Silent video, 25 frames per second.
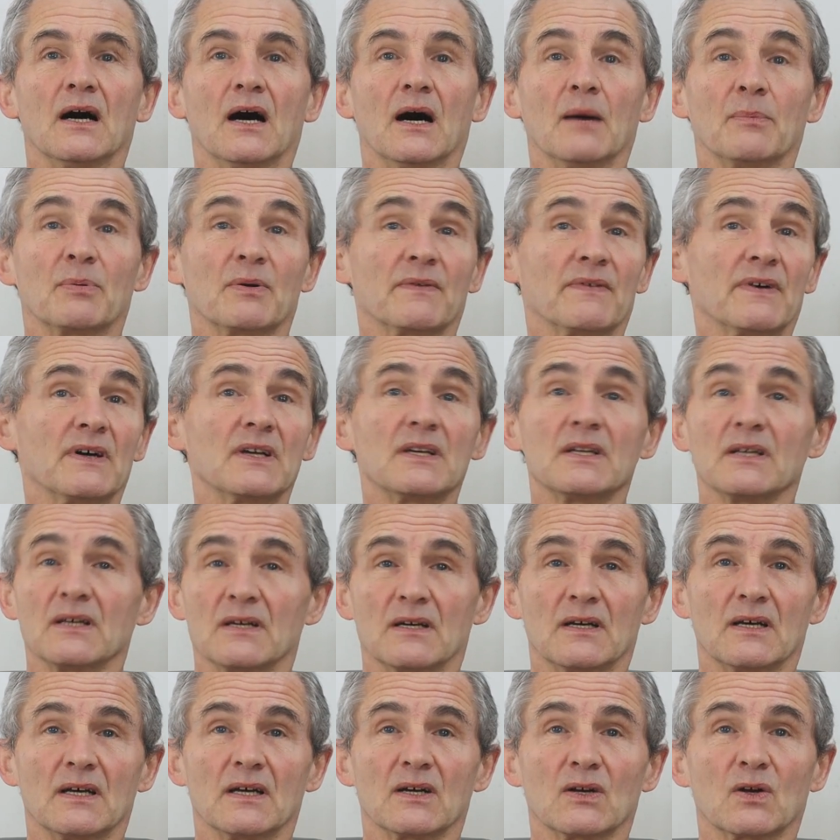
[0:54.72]
I'll provide
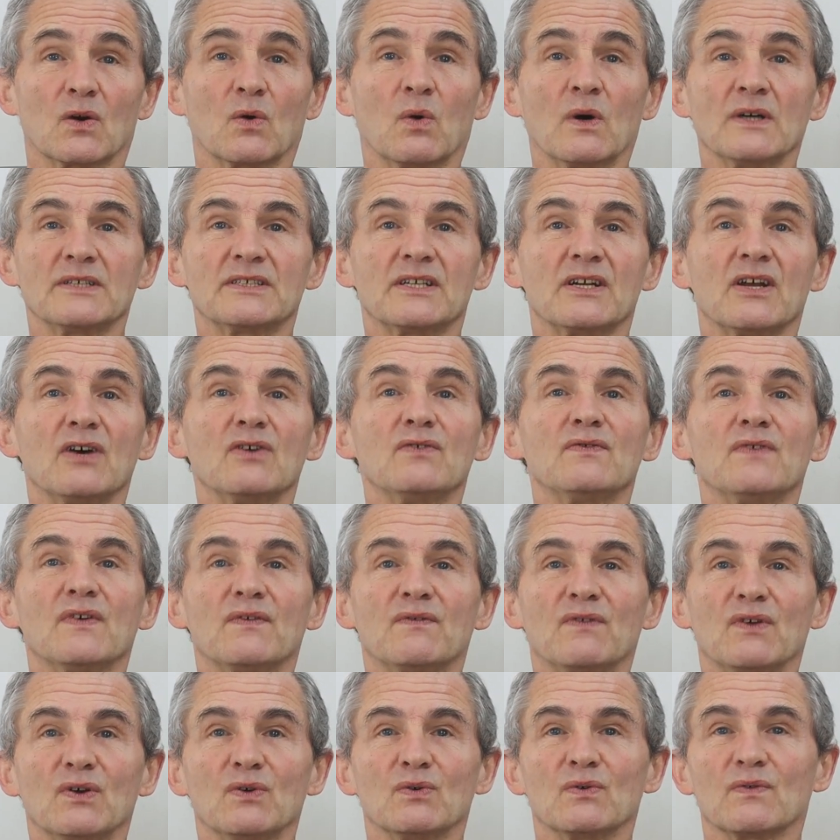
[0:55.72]
quite an
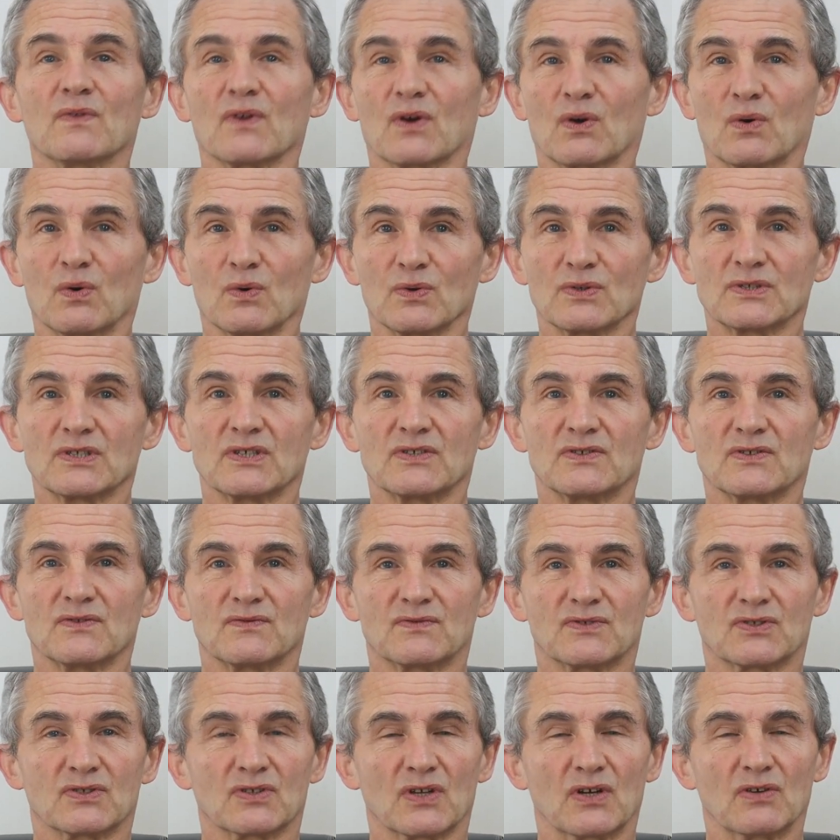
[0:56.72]
overview of the causes of
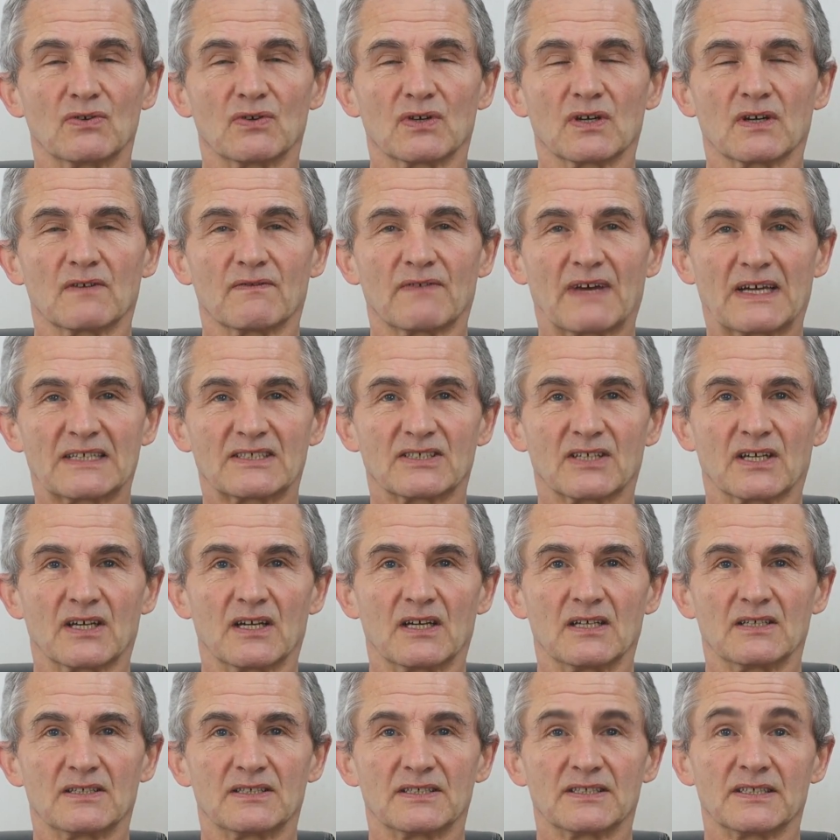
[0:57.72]
stroke and
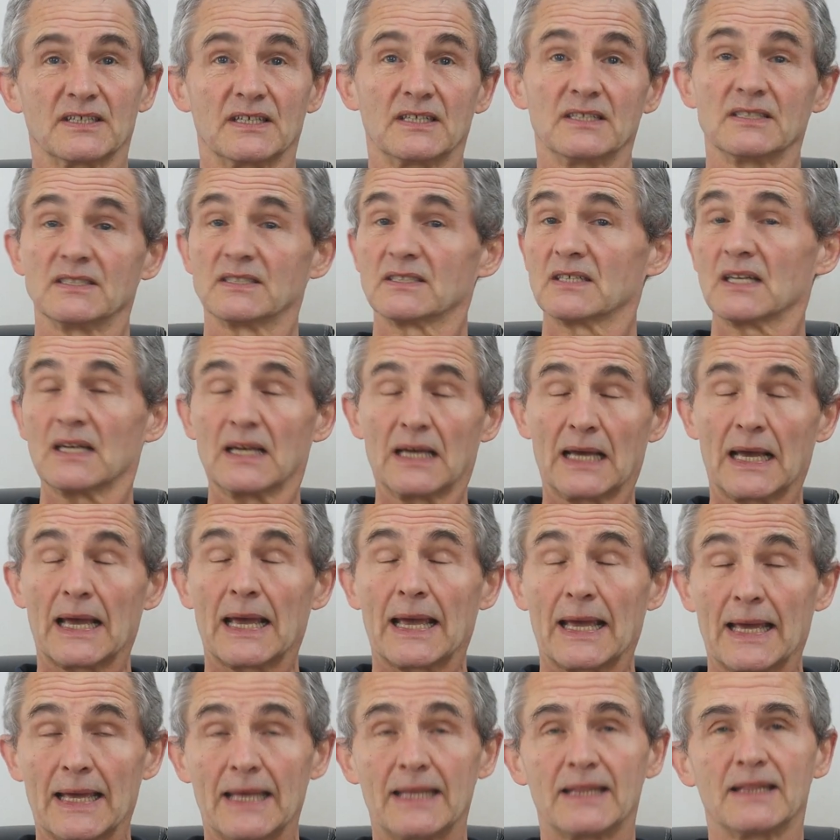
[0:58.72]
vascular disease
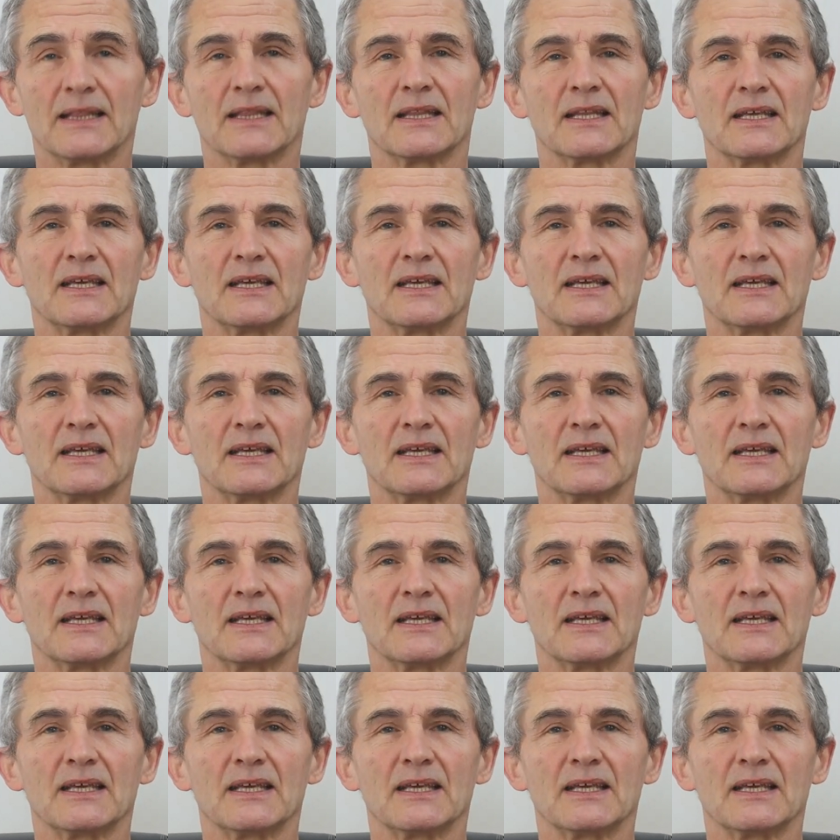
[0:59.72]
in